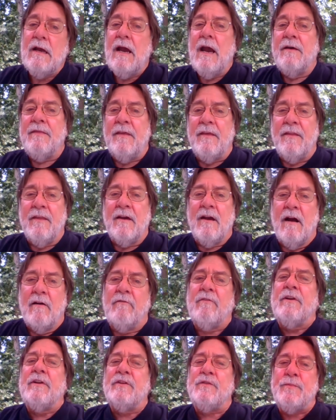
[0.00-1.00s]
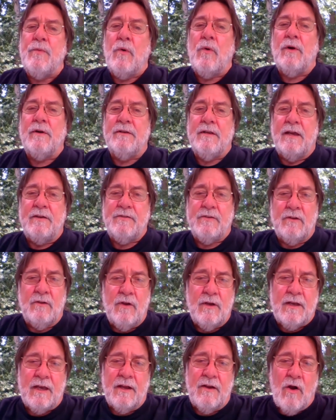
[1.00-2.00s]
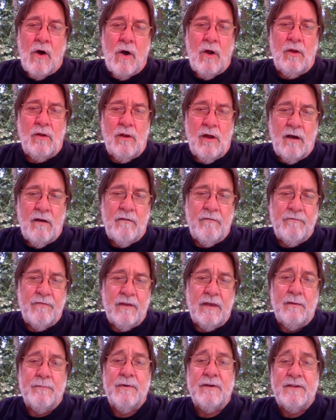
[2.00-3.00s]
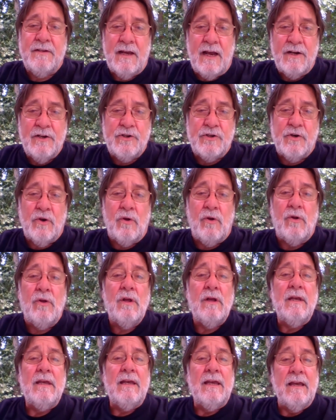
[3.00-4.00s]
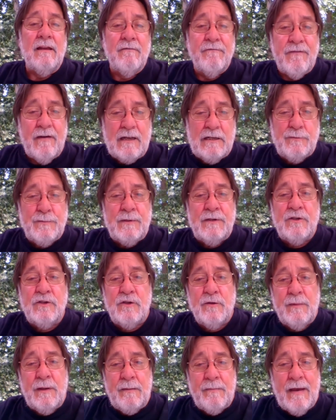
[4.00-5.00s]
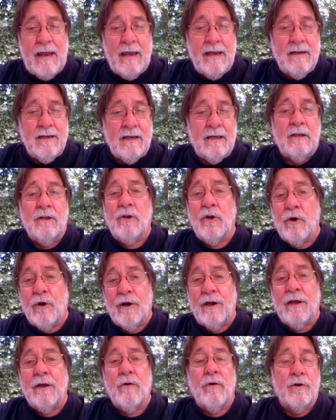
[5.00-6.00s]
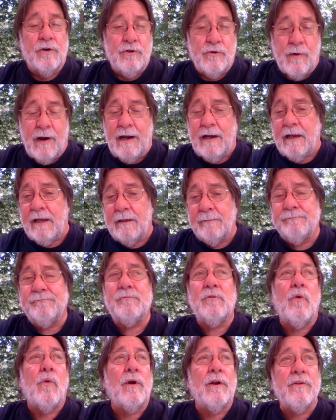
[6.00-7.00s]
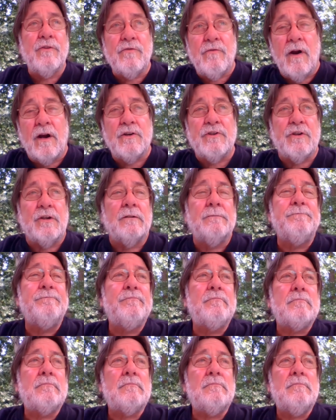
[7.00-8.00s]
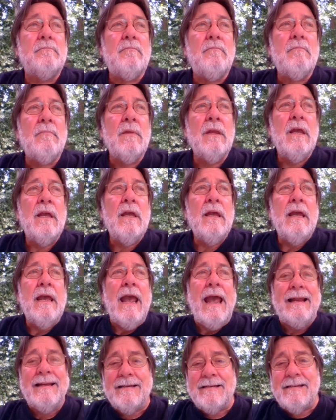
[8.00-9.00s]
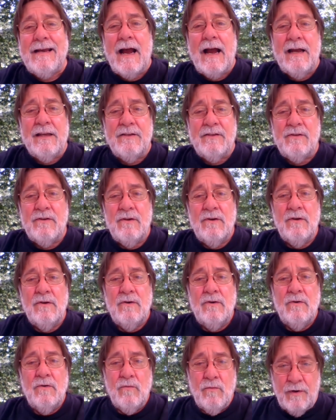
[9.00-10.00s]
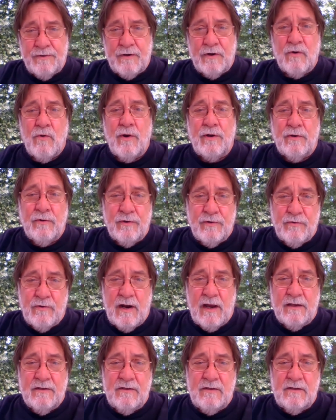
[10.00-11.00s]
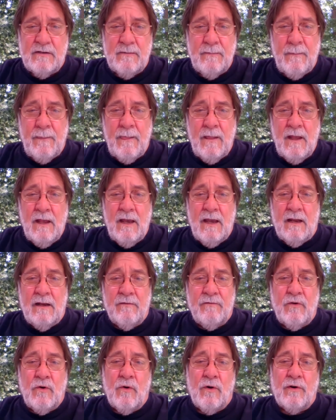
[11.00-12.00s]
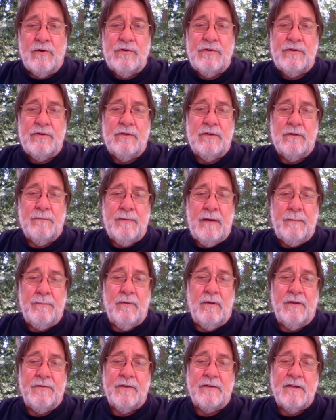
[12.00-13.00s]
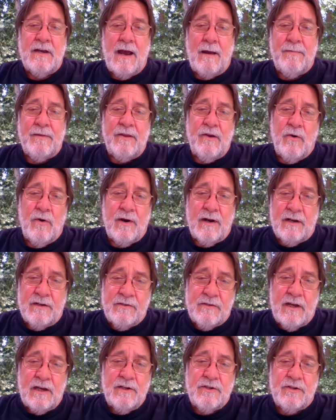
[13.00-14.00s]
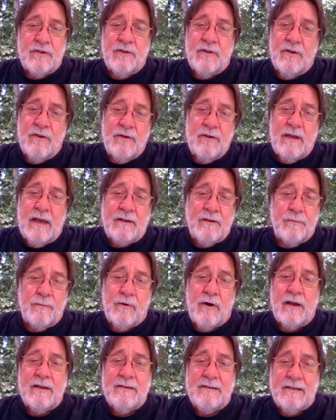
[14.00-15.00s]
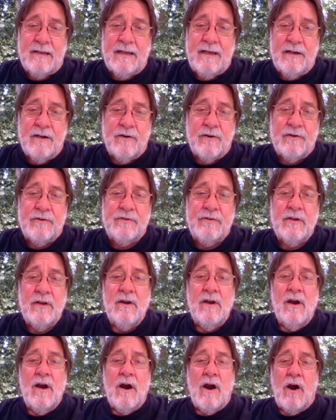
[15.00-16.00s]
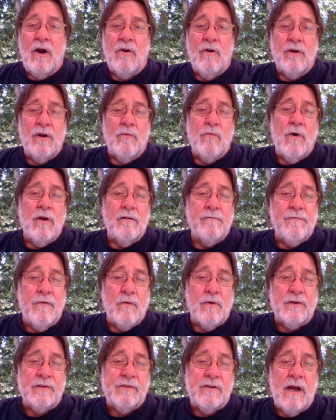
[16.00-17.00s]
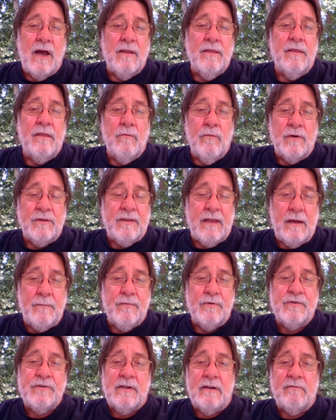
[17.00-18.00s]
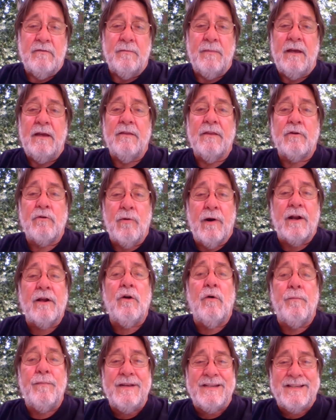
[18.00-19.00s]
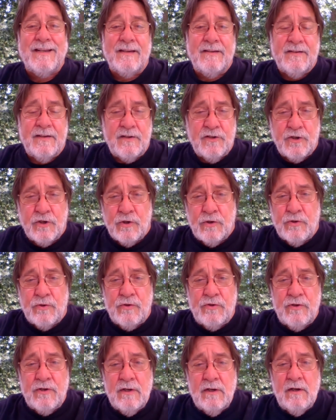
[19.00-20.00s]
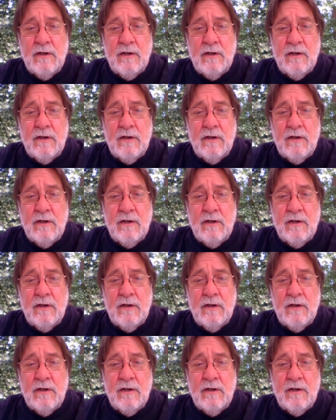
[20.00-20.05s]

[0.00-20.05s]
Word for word: And then the governance board takes a look at all of the potential investments to made in learning or training or instruction and decides what they're going to address. And of course, the people at the top of the organization, the enterprise leaders, are going to want to focus on what they perceive to be the critical business issues